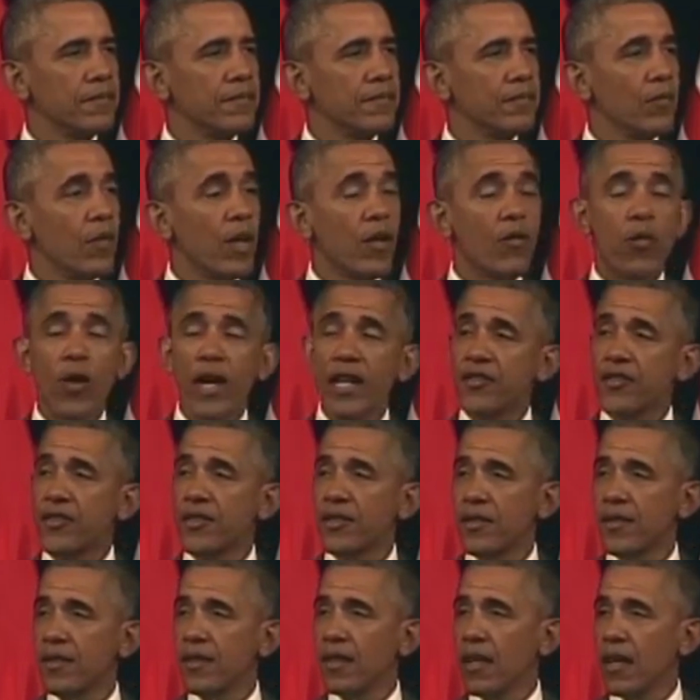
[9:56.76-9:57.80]
We've reached
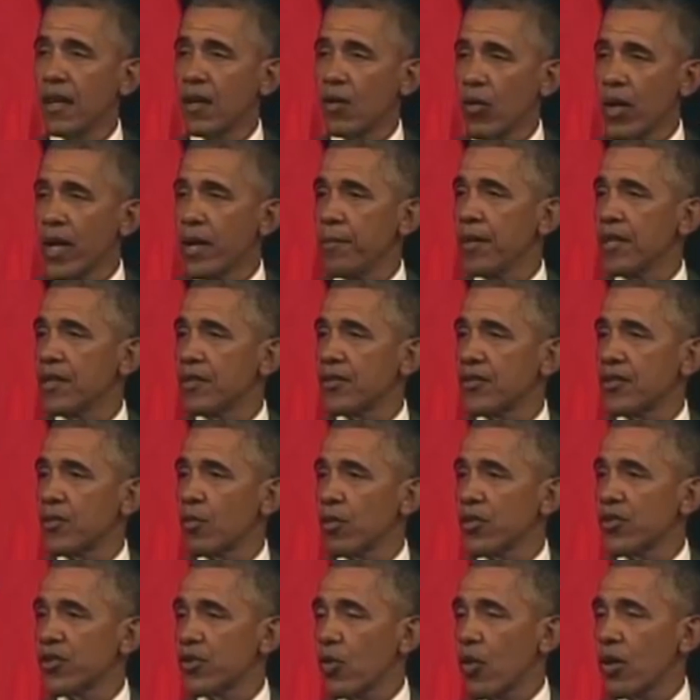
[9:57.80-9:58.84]
agreements to
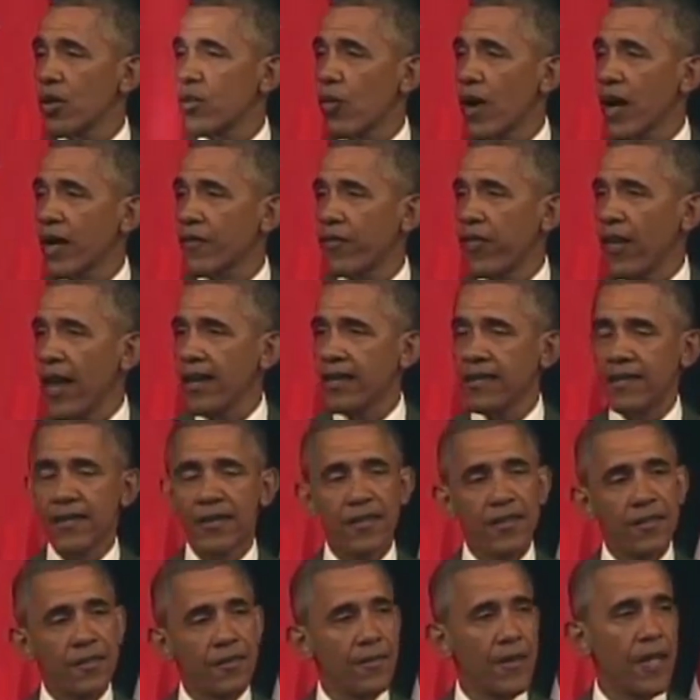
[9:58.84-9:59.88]
restore direct
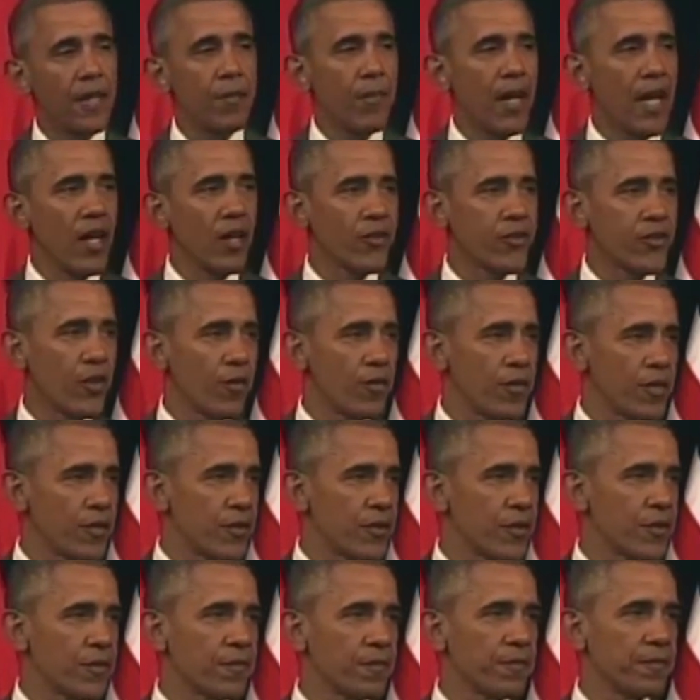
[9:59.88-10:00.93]
flights and mail
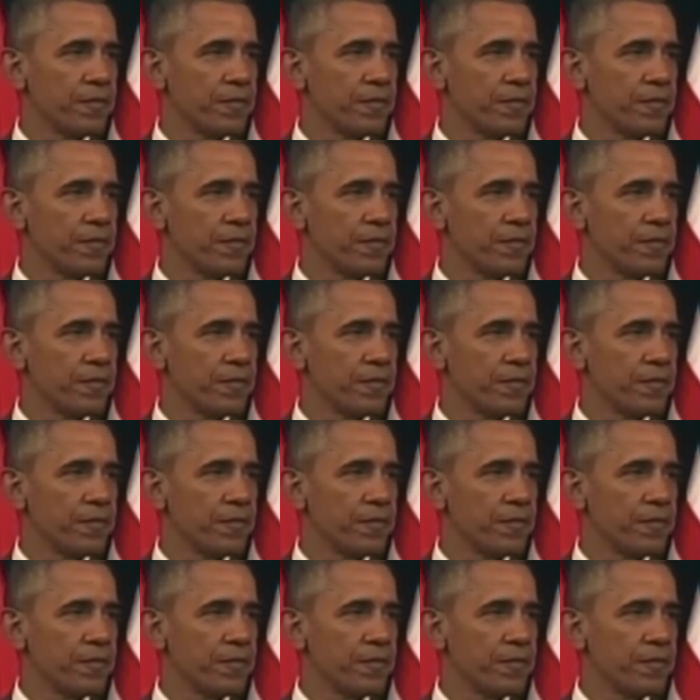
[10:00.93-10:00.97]
service.